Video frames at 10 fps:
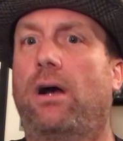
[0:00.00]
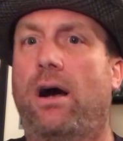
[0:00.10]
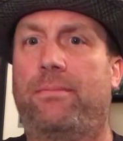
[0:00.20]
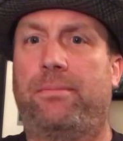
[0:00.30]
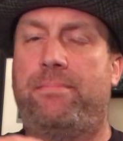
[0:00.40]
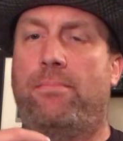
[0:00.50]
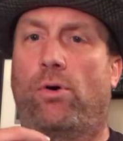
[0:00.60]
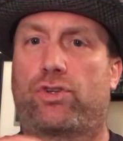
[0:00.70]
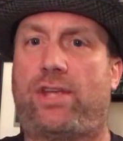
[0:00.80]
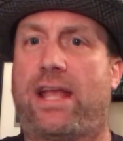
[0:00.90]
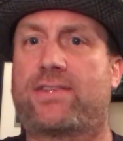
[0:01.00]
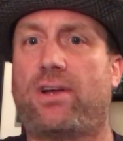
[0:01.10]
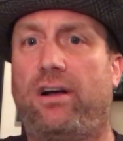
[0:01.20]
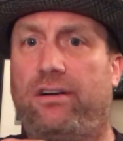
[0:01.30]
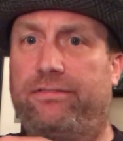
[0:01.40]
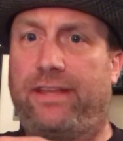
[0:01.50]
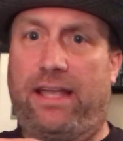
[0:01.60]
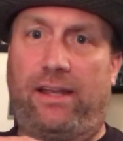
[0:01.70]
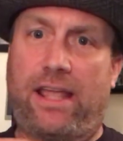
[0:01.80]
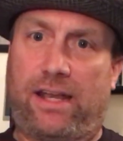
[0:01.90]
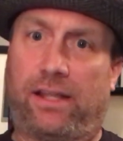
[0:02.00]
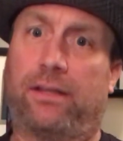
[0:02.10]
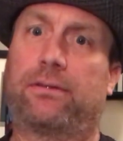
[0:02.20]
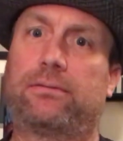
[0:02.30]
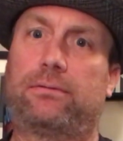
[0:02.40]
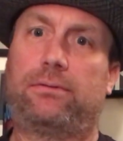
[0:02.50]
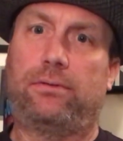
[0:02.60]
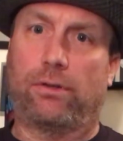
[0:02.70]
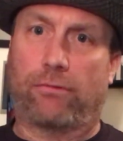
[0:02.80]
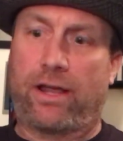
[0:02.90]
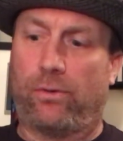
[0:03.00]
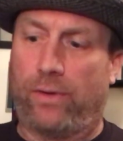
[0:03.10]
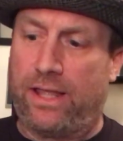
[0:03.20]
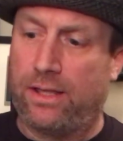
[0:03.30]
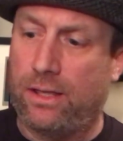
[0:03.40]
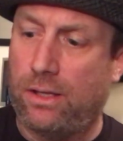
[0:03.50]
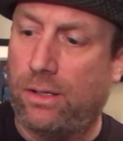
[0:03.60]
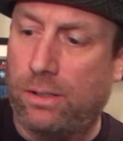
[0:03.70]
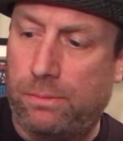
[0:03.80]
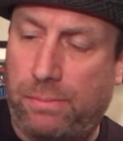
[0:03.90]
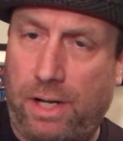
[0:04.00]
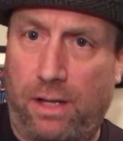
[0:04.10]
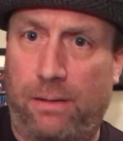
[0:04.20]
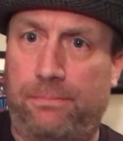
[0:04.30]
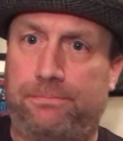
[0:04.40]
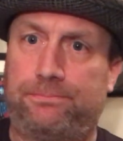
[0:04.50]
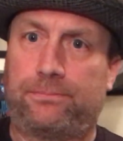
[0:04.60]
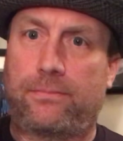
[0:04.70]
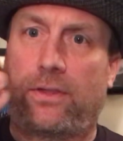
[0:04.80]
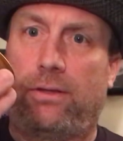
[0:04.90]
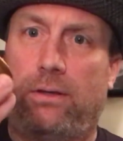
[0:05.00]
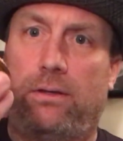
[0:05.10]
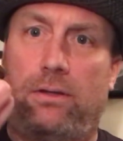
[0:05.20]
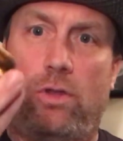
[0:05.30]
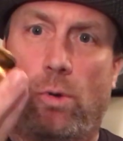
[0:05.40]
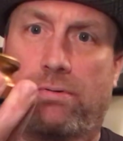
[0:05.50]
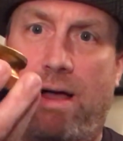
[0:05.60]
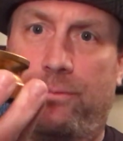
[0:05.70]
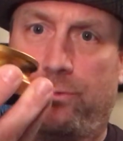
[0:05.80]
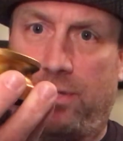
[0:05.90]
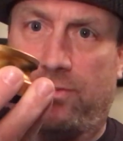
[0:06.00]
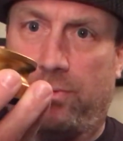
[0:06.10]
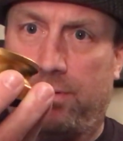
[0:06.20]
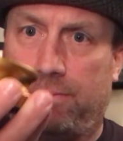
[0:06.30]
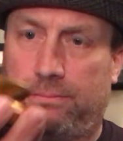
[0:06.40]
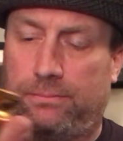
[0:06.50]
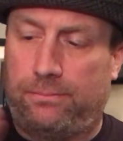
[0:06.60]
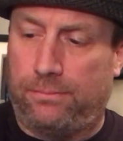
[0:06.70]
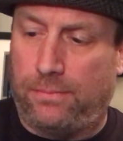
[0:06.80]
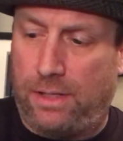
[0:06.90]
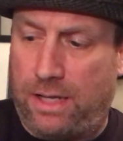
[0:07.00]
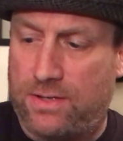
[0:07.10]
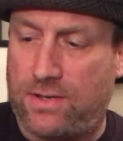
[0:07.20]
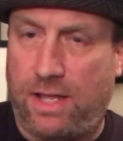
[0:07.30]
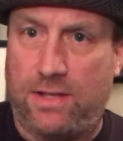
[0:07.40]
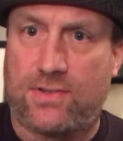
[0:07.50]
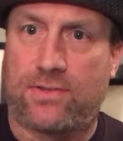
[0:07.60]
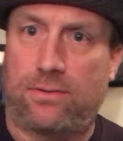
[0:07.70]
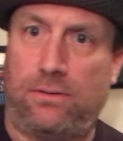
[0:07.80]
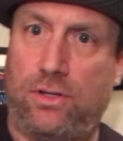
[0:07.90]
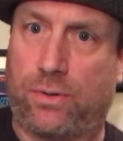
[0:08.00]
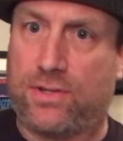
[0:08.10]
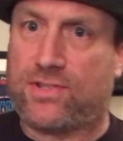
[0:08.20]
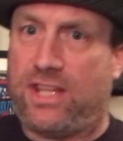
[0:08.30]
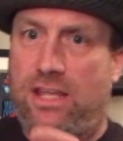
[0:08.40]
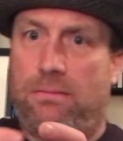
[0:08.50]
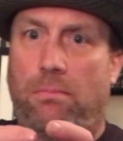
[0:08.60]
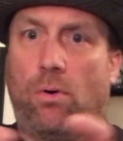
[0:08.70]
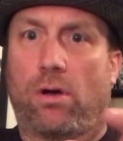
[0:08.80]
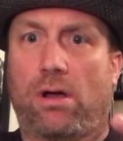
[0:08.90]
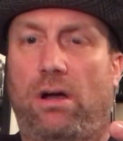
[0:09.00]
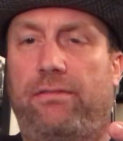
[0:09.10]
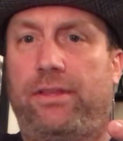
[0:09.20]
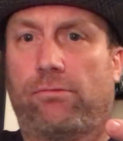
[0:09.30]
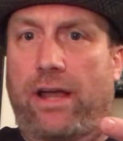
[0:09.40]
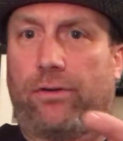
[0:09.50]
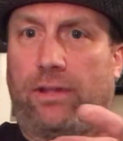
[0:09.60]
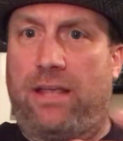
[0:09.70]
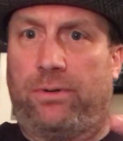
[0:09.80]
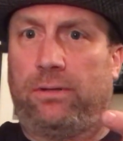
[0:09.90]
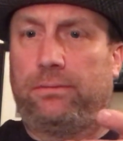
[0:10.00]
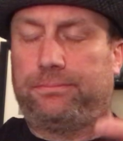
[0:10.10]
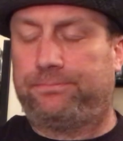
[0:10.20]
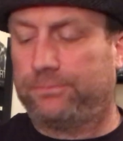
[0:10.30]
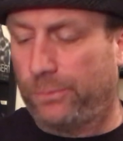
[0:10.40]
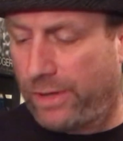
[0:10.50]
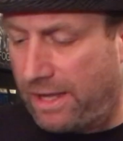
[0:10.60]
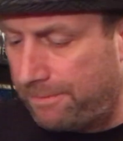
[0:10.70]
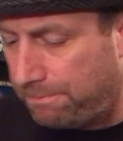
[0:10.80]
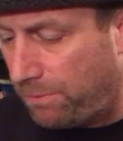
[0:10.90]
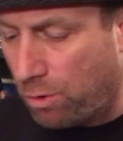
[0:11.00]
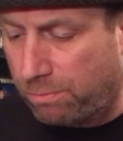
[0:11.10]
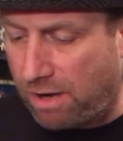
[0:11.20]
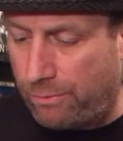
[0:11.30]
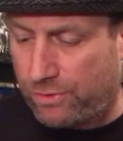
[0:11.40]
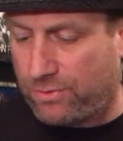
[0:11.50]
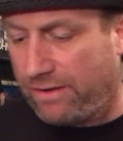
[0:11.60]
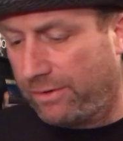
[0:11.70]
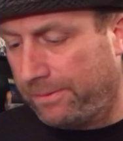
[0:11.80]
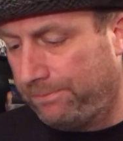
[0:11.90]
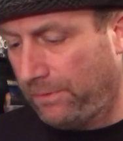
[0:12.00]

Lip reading: the more chance of it hitting the record weight. But no problems with this one. It's you can see more of the record label. Okay, no problem whatsoever.